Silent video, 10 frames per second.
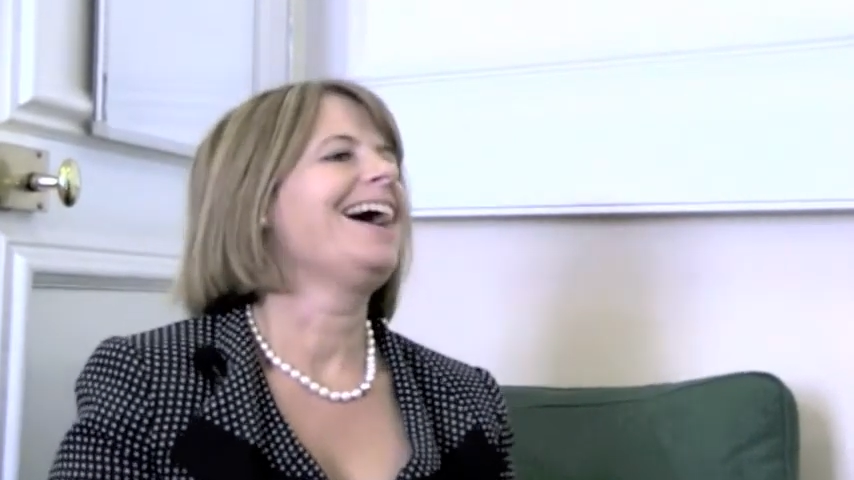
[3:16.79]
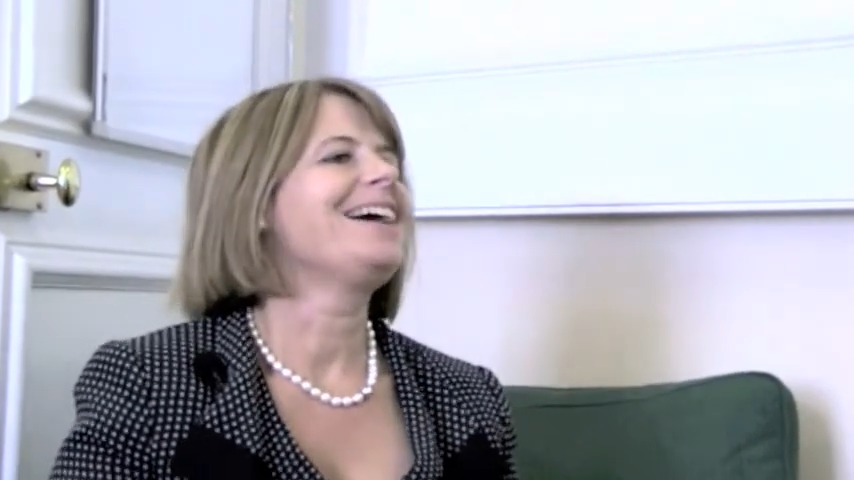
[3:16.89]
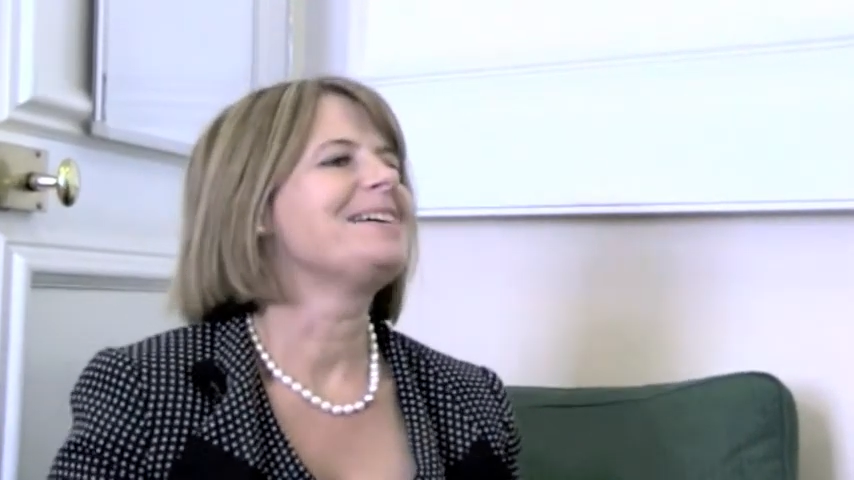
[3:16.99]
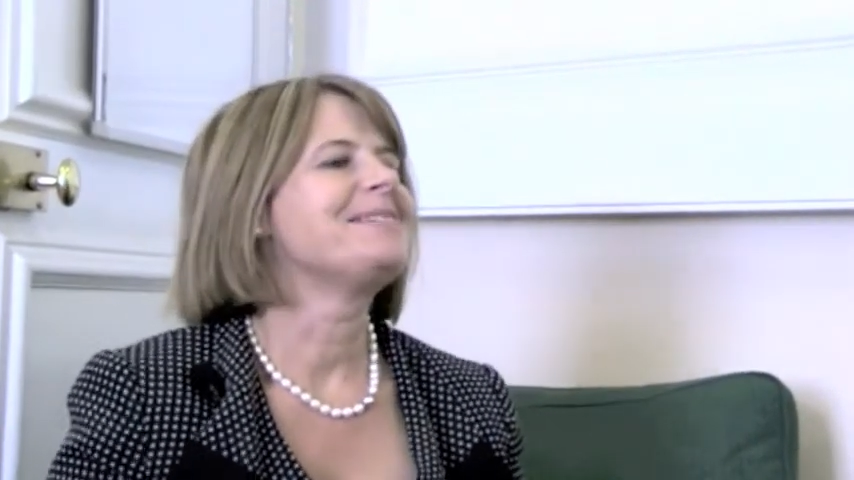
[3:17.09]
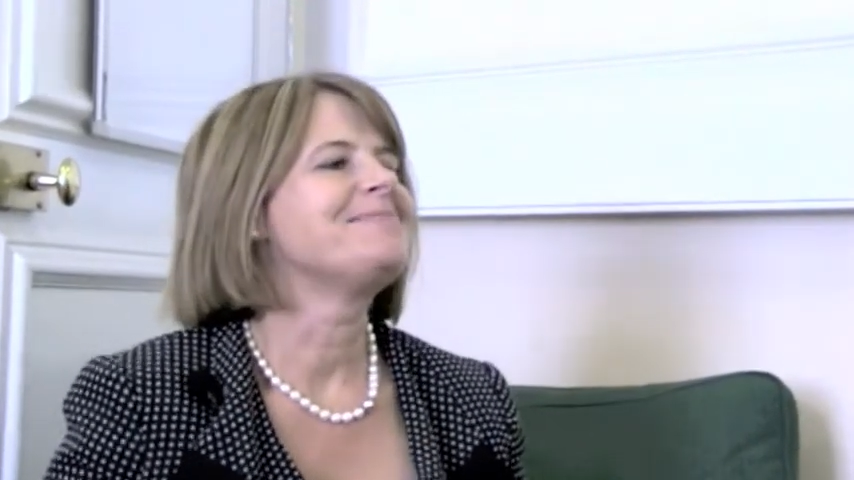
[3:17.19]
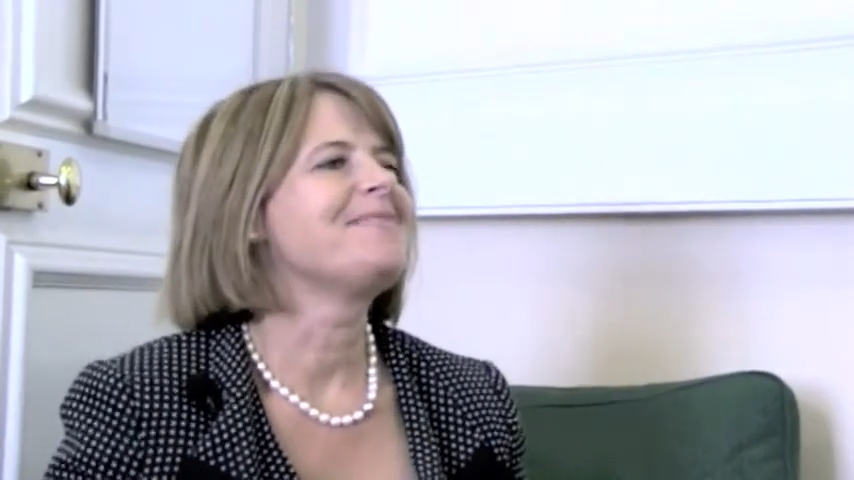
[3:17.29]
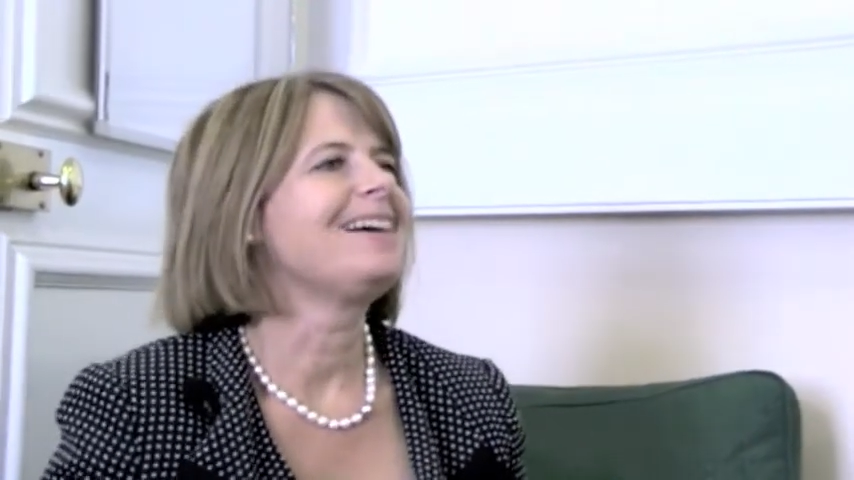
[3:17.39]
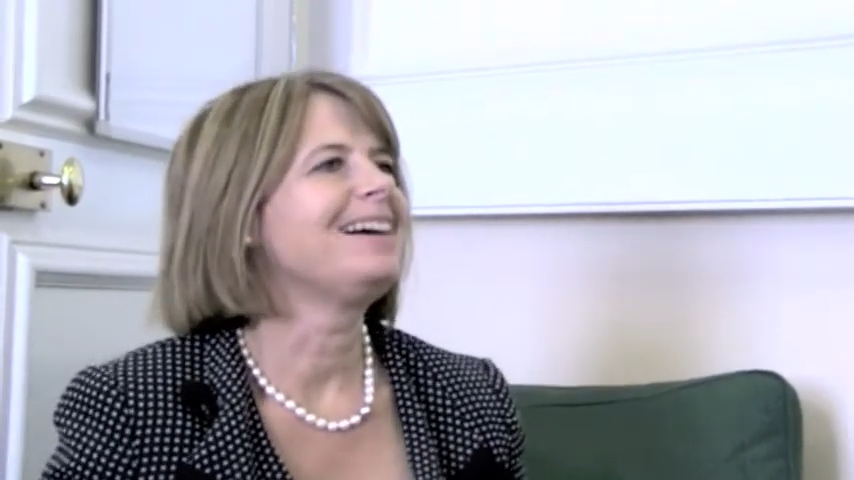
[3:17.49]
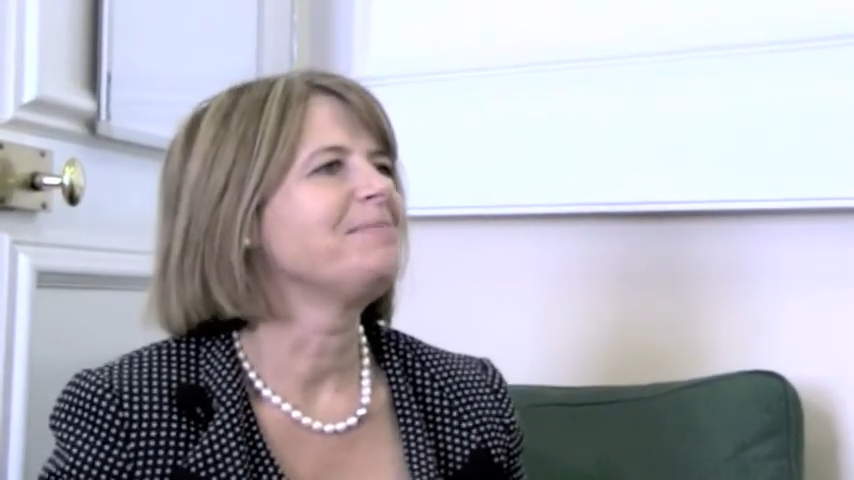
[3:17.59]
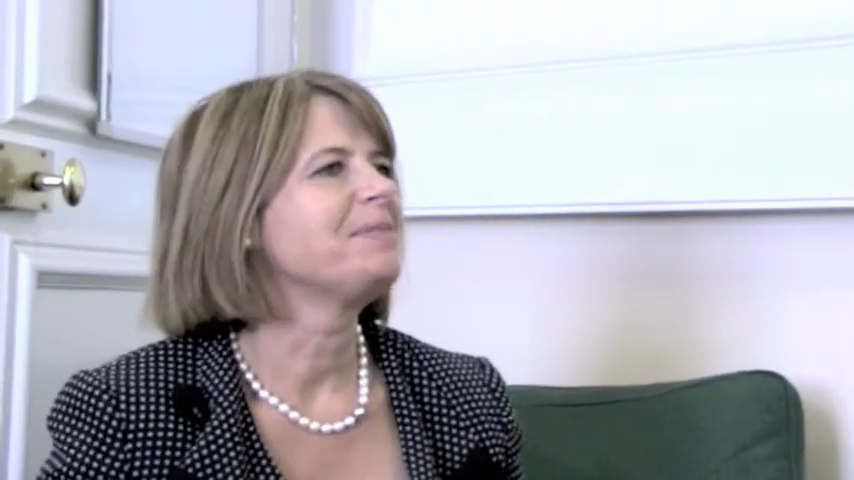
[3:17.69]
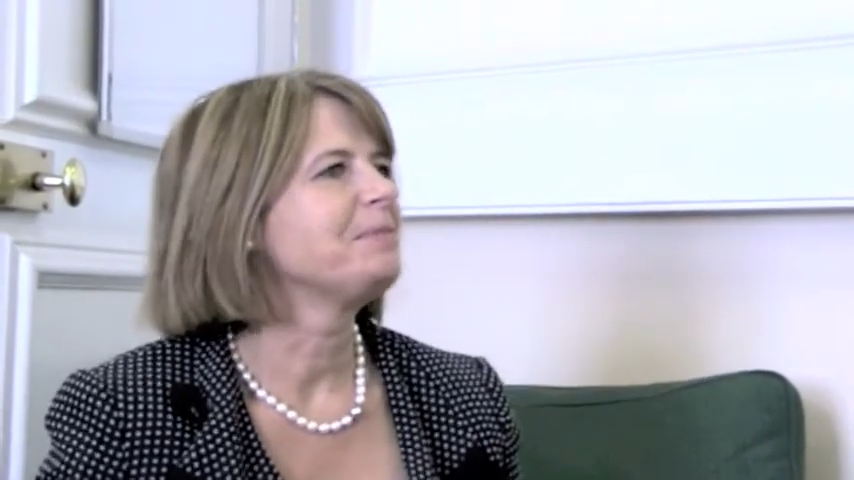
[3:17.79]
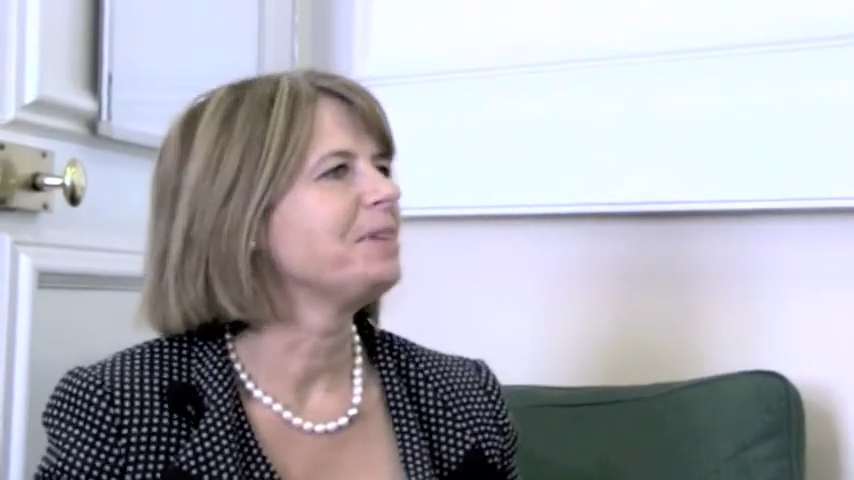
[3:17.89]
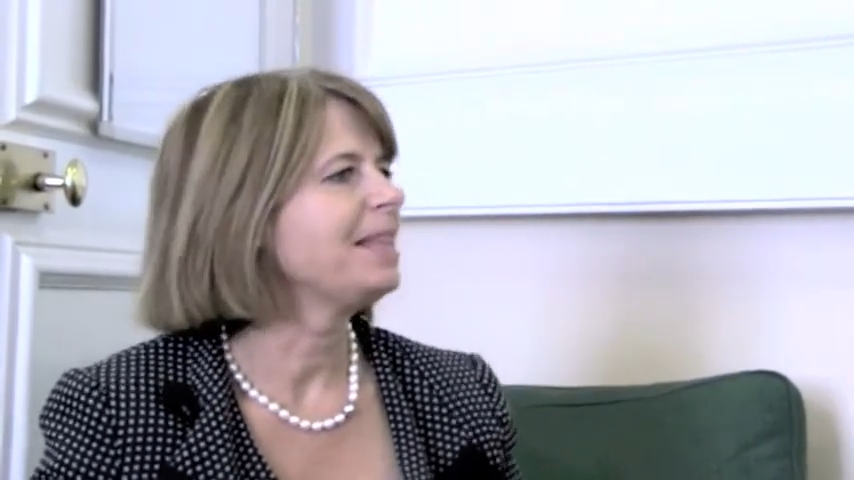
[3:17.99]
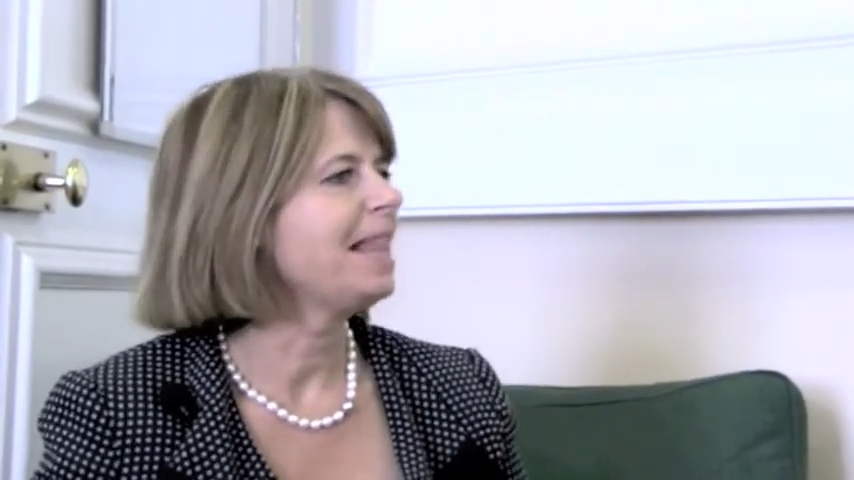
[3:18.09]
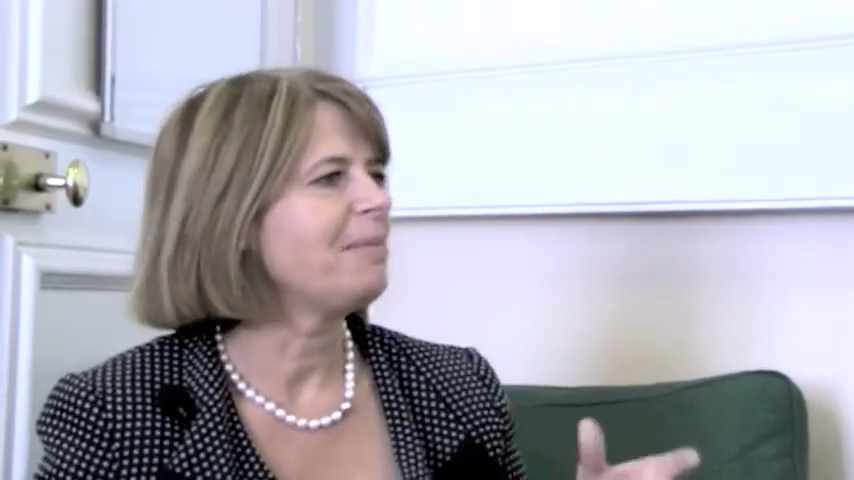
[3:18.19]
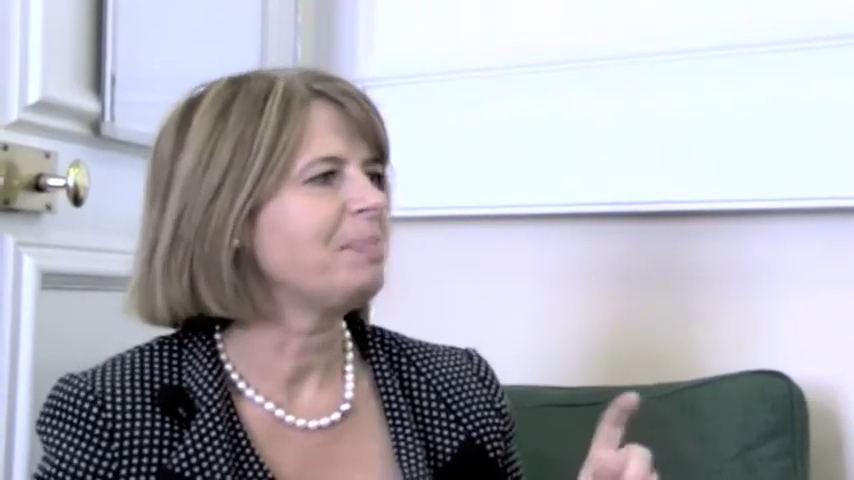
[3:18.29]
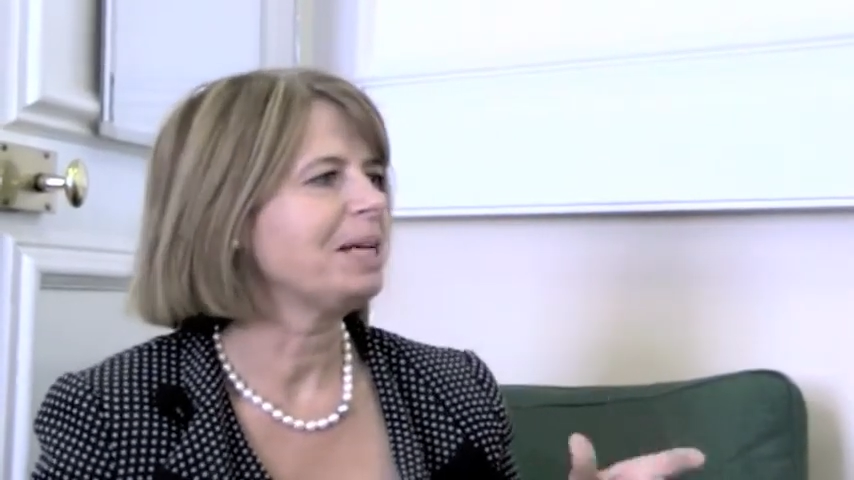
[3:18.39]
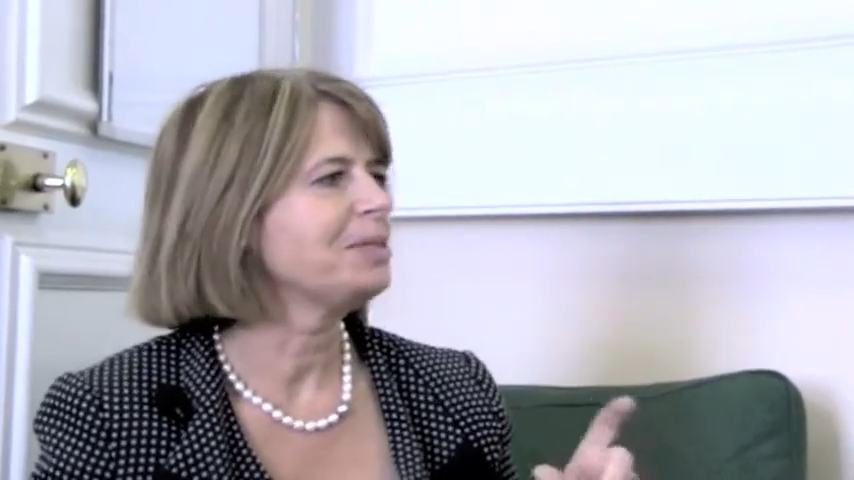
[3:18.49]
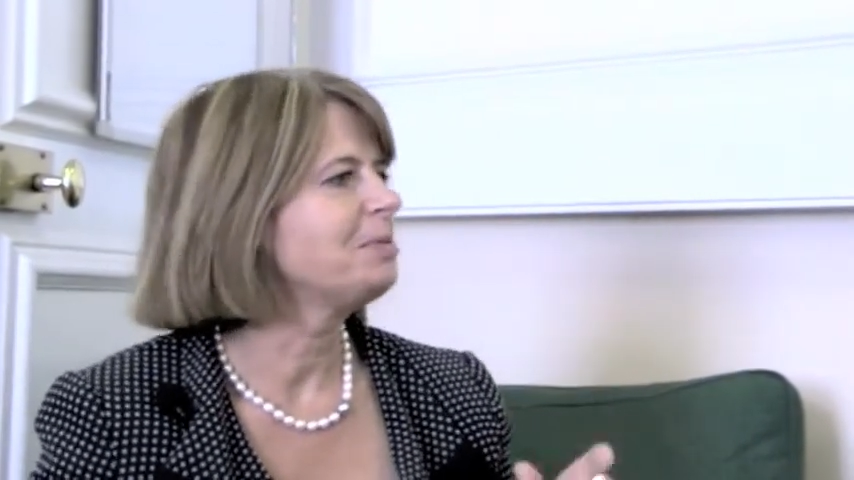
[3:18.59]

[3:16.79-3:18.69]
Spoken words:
I'm within that plus